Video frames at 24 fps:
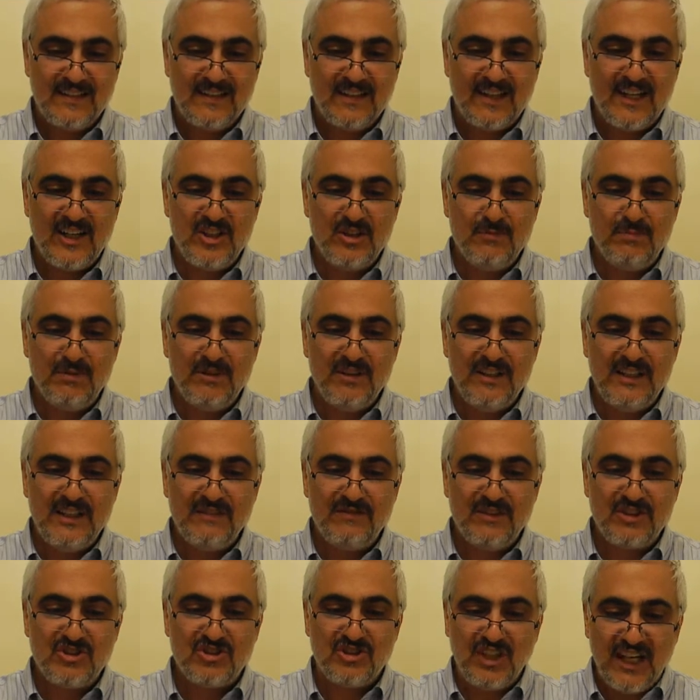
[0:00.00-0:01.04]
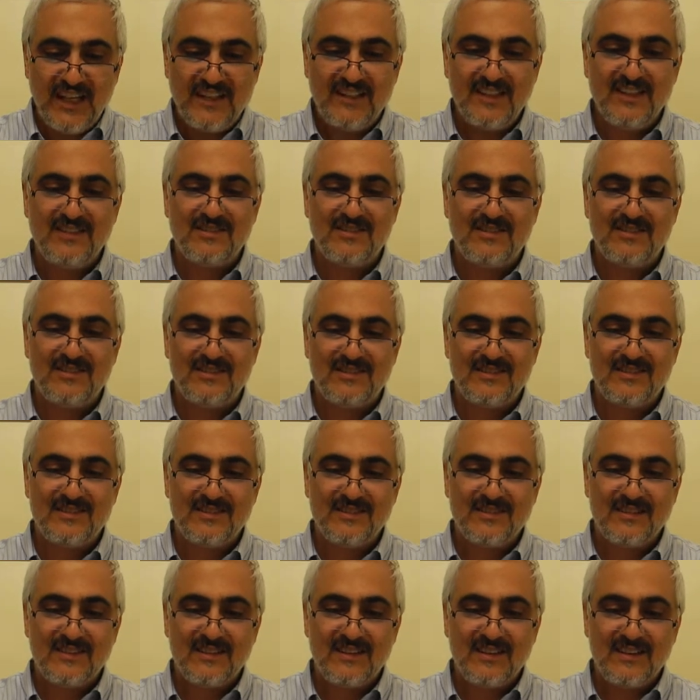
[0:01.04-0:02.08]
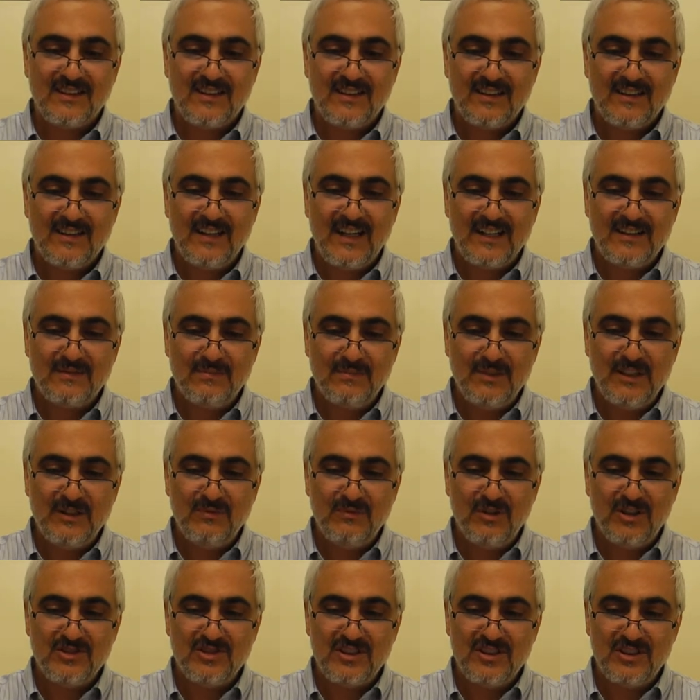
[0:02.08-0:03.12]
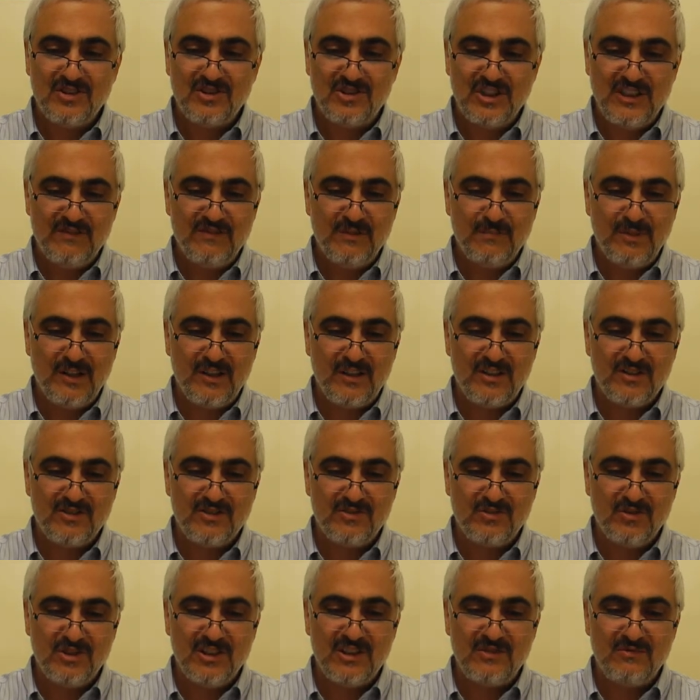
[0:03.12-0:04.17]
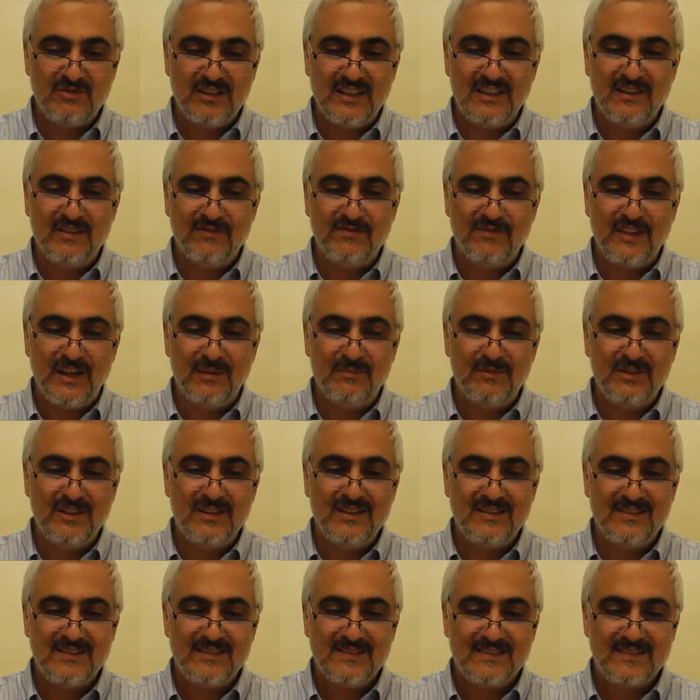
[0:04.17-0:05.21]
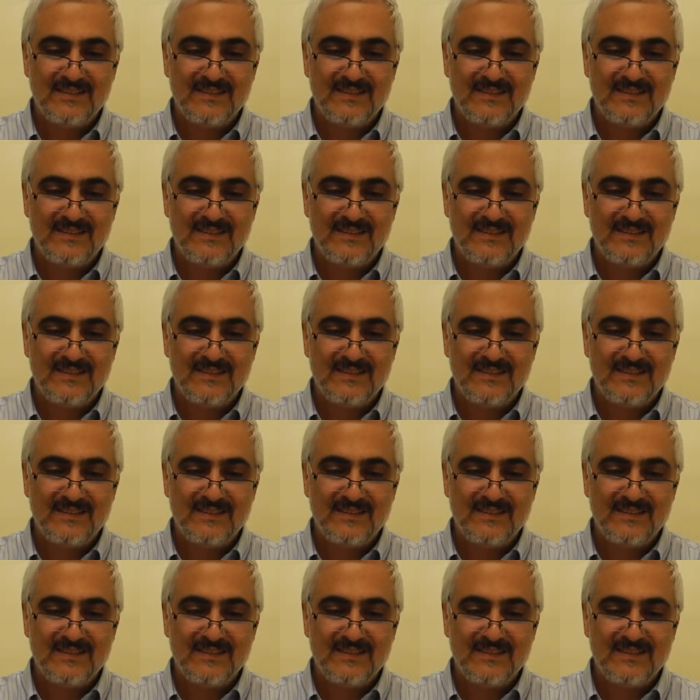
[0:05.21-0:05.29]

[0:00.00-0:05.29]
Can you believe a sheiketz like me was a yeshiva bacher student in the family?